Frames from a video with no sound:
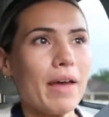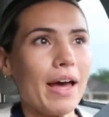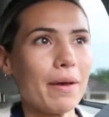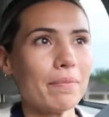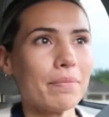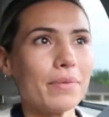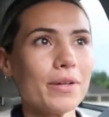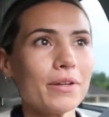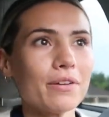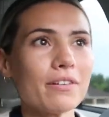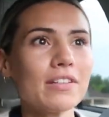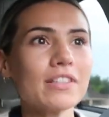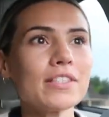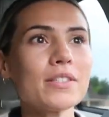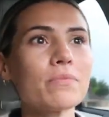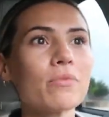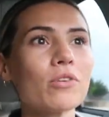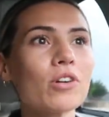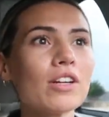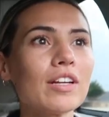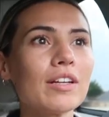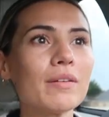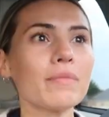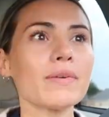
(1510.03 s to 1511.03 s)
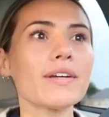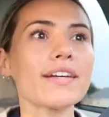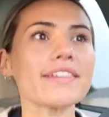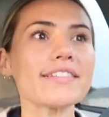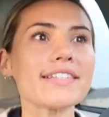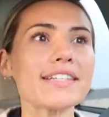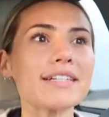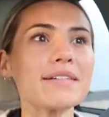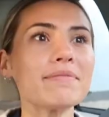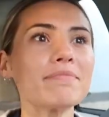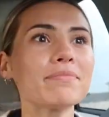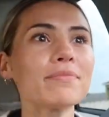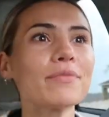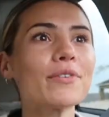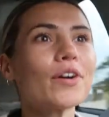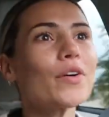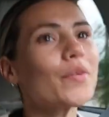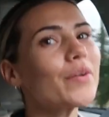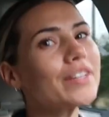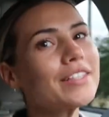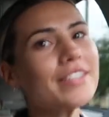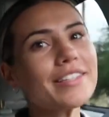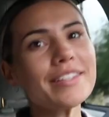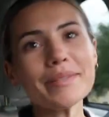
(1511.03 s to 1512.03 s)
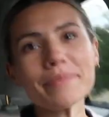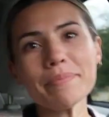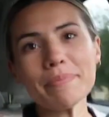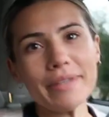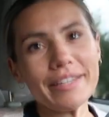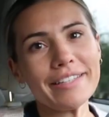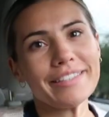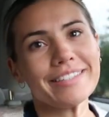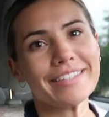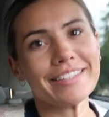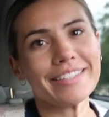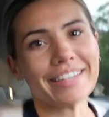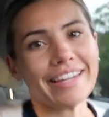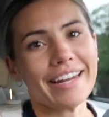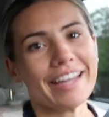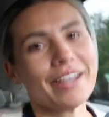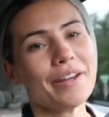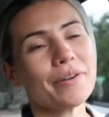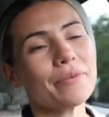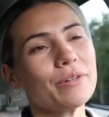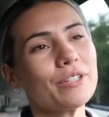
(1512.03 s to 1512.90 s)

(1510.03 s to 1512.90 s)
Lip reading: happier this morning because I'm going to the peds clinic,